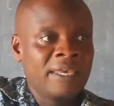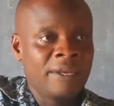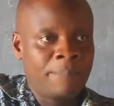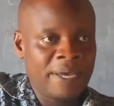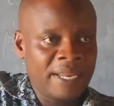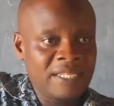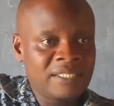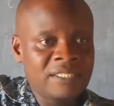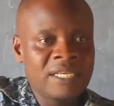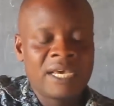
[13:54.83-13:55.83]

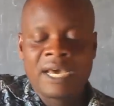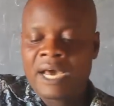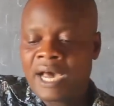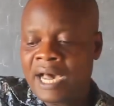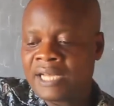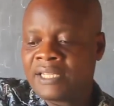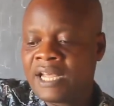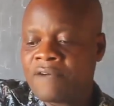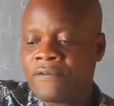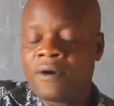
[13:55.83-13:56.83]
independence, and
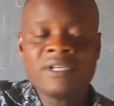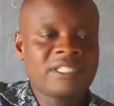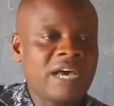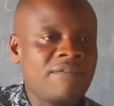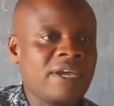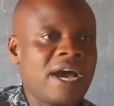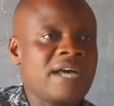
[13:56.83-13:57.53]
therefore serving